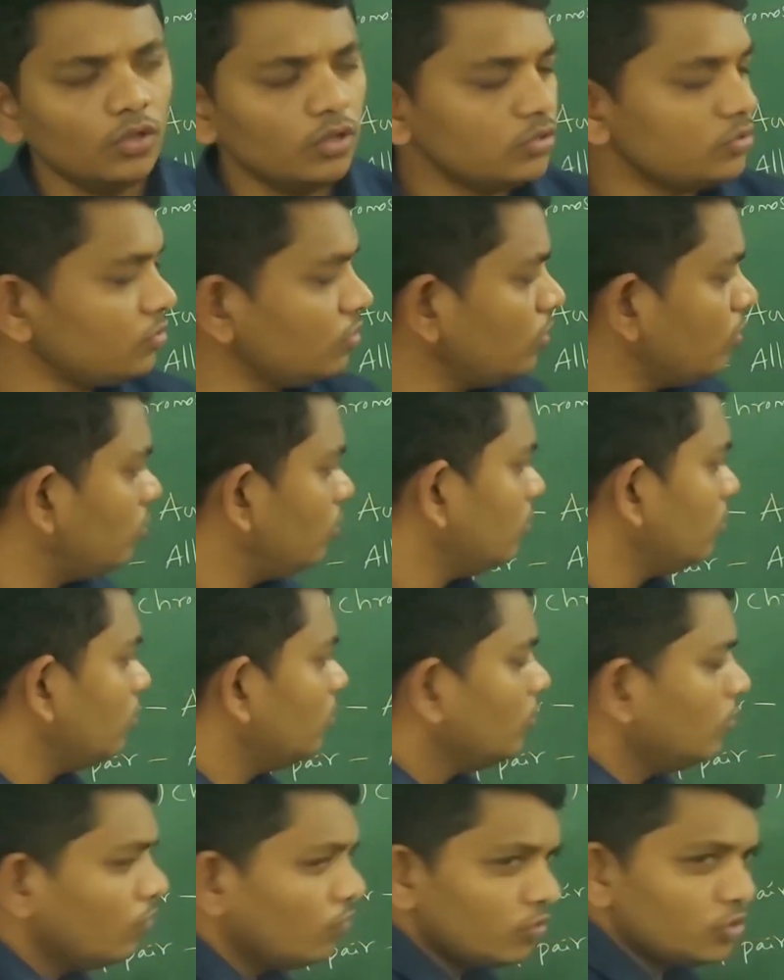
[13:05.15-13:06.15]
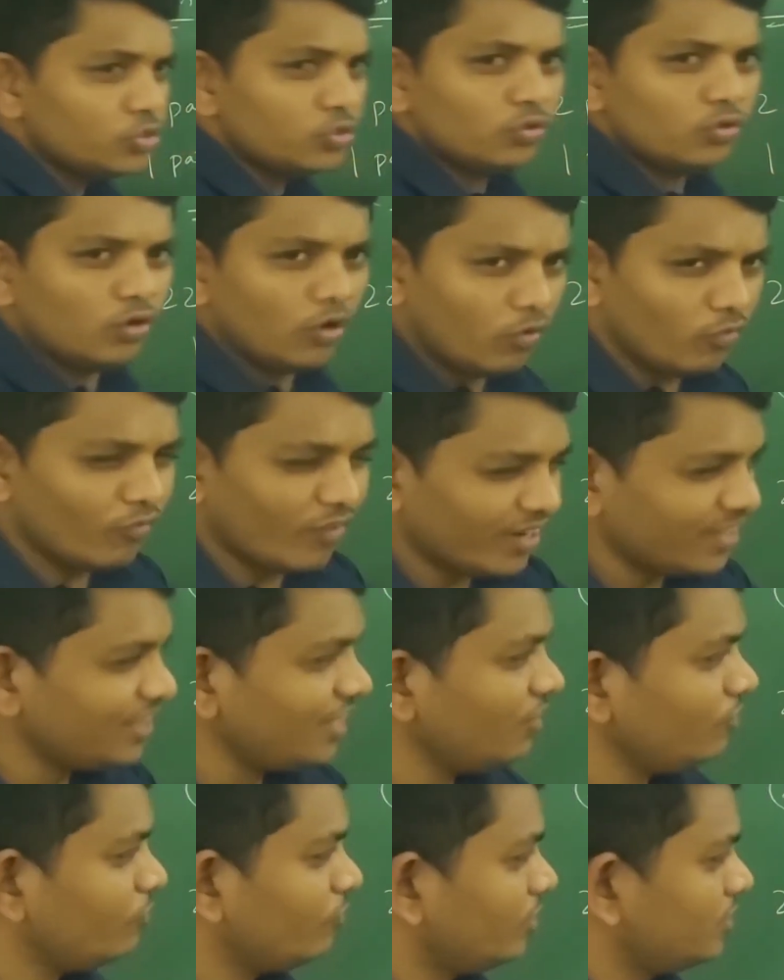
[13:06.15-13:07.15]
So we should know one
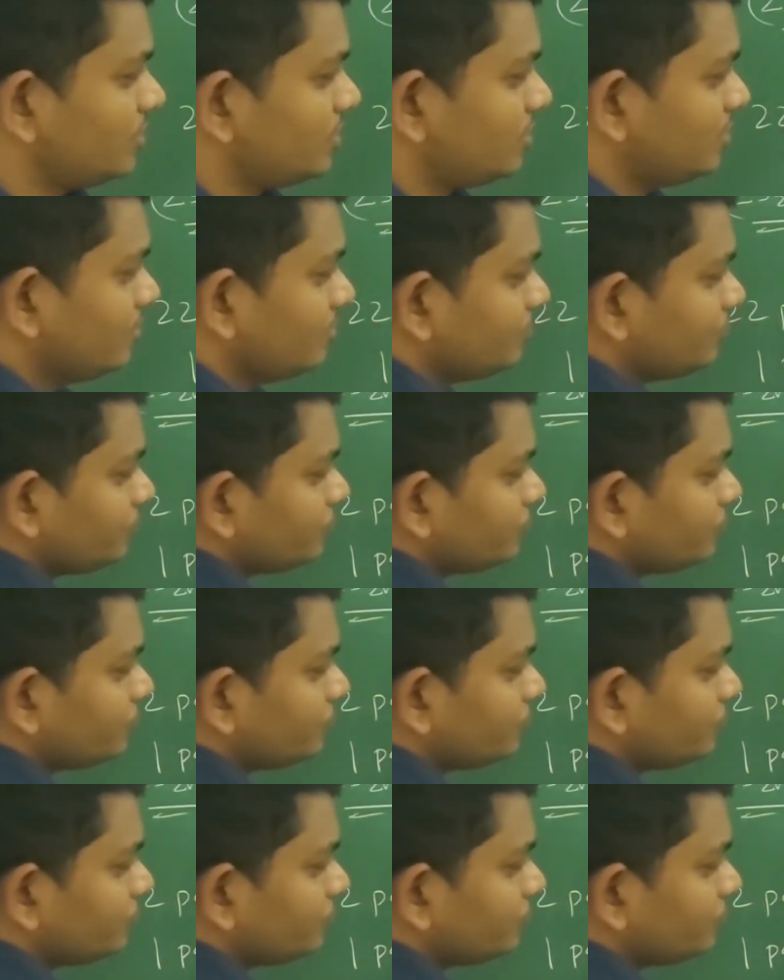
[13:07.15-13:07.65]
thing first.